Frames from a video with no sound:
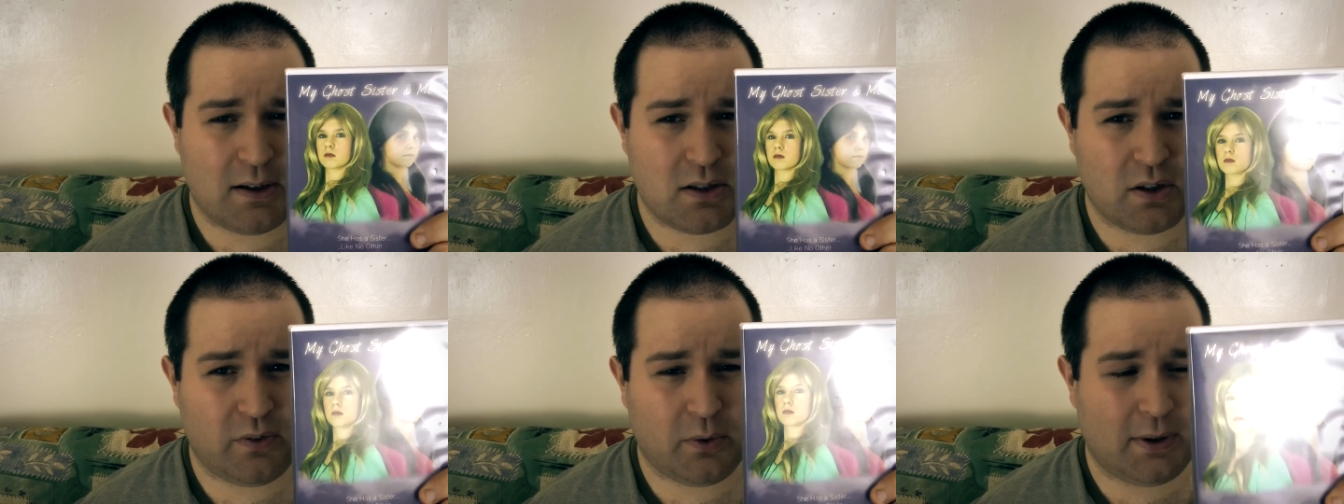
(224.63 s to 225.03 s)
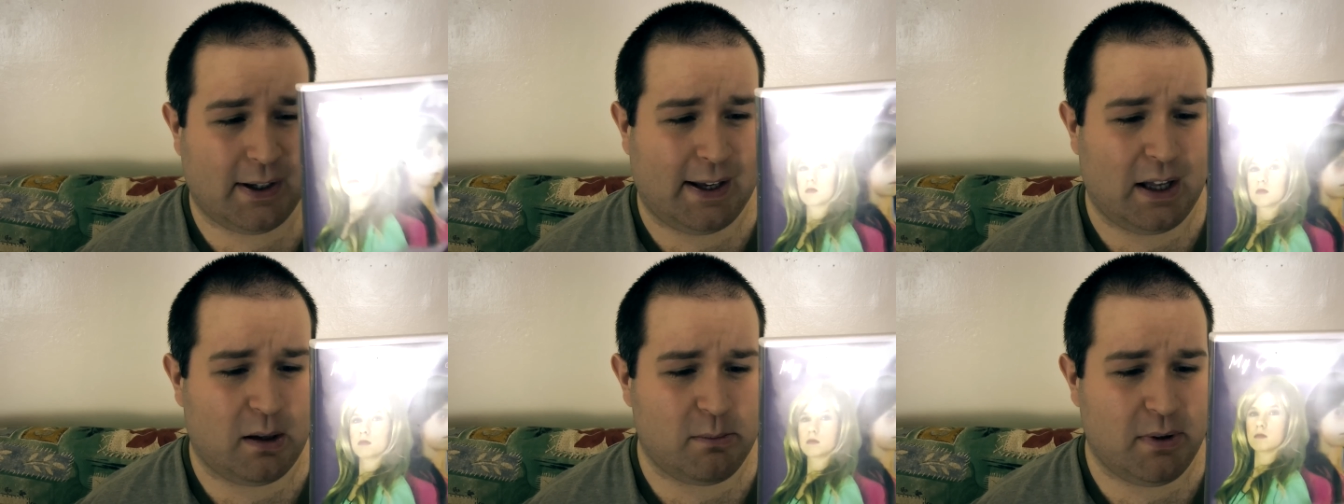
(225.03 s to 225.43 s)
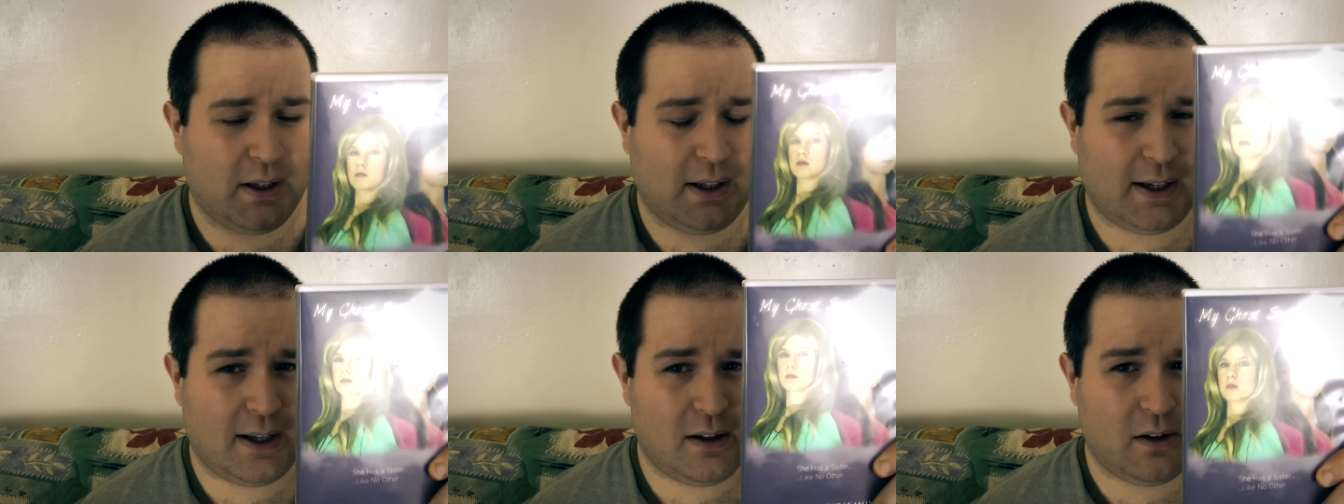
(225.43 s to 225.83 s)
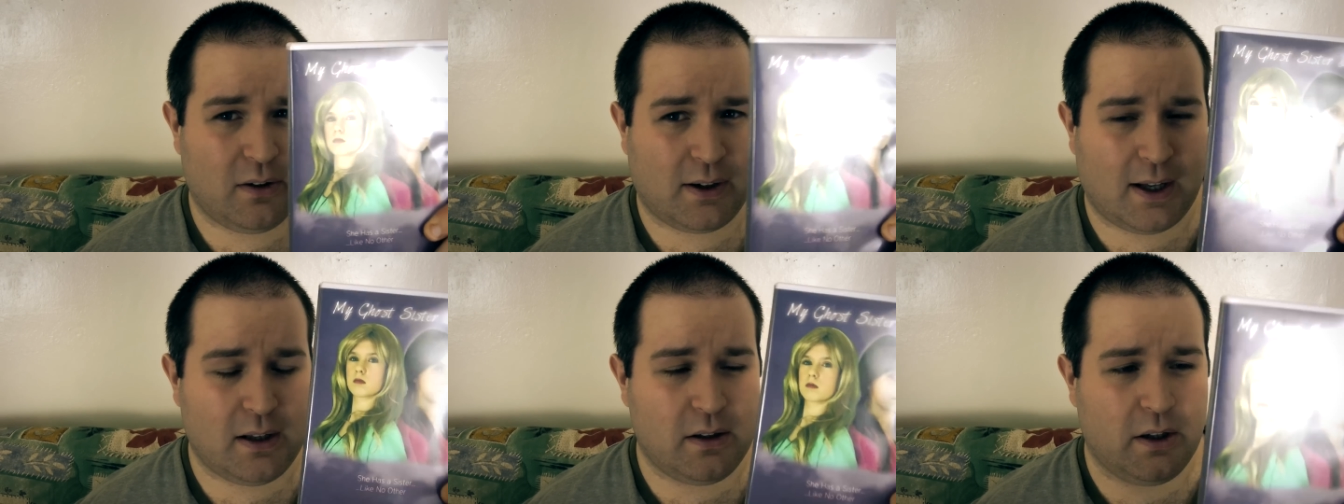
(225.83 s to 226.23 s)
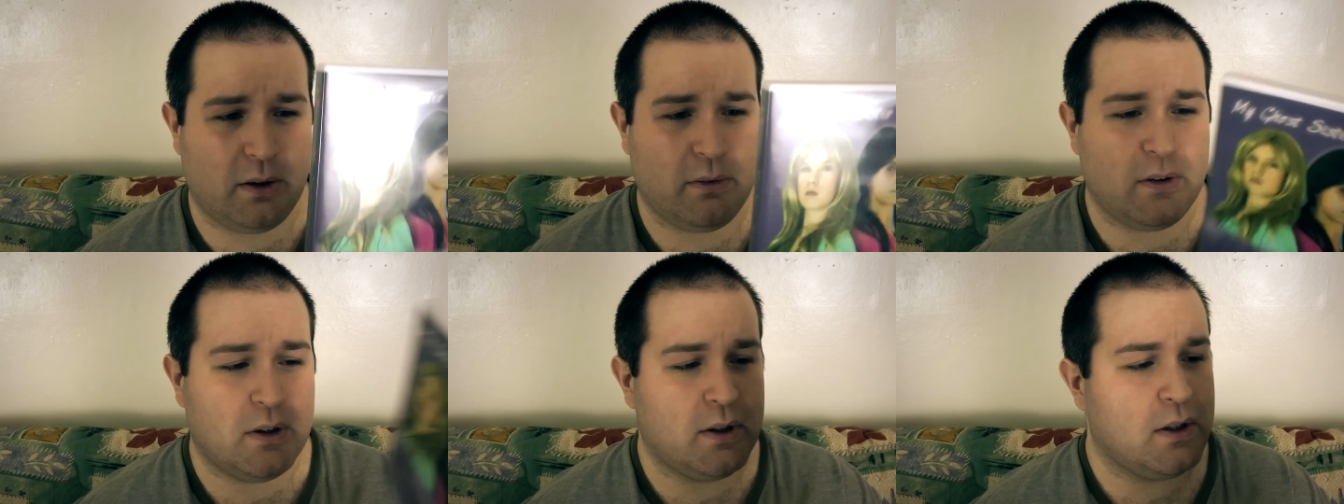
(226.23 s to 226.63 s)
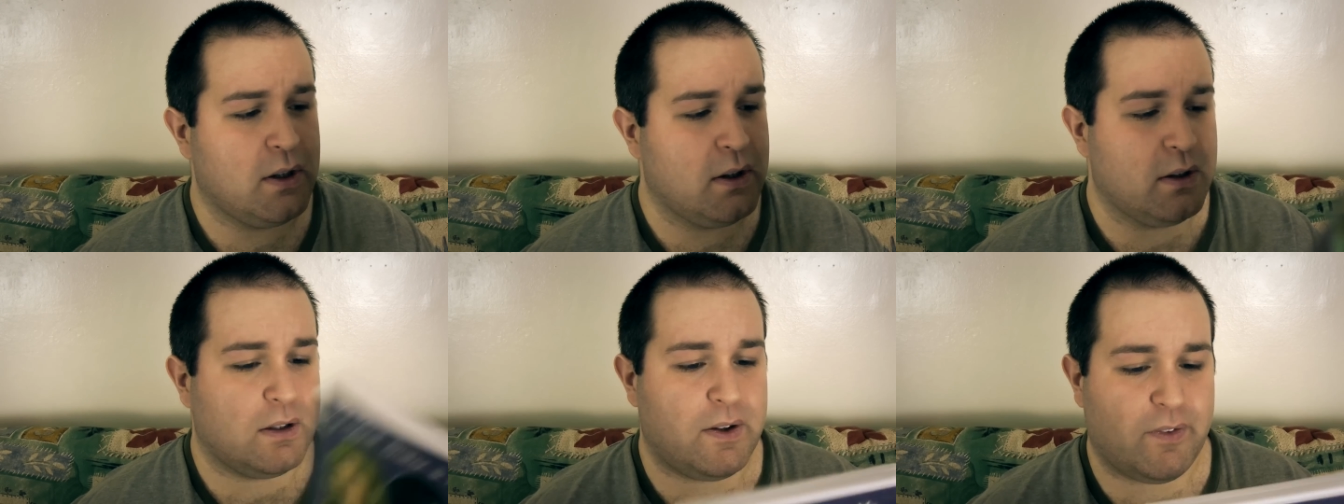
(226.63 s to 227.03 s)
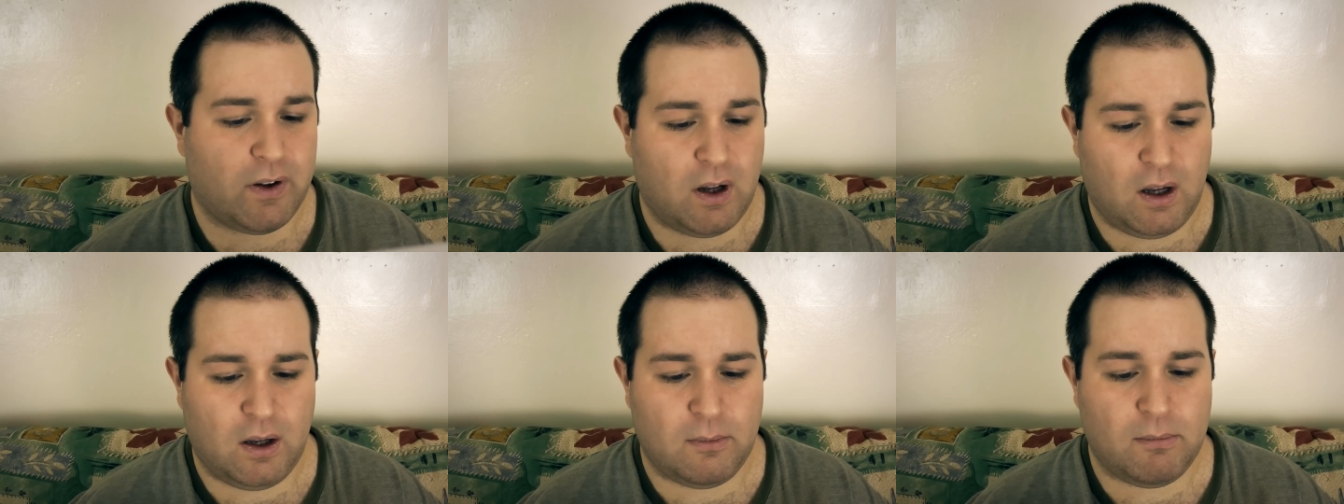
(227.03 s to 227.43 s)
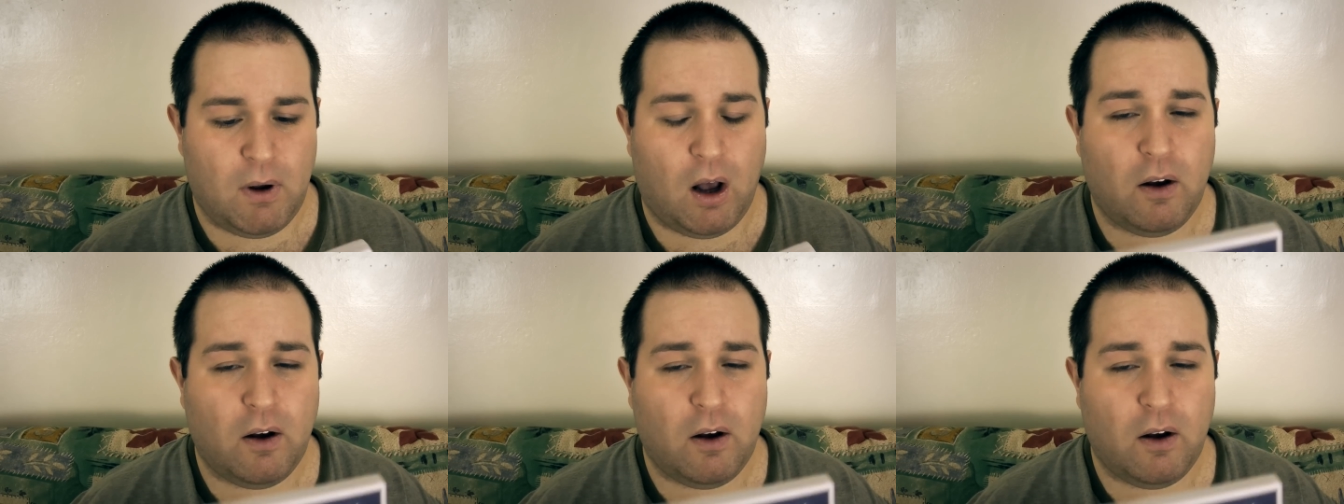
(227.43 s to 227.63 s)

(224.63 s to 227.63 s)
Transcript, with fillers: So if you want to get them, you can get Can do. They've got um,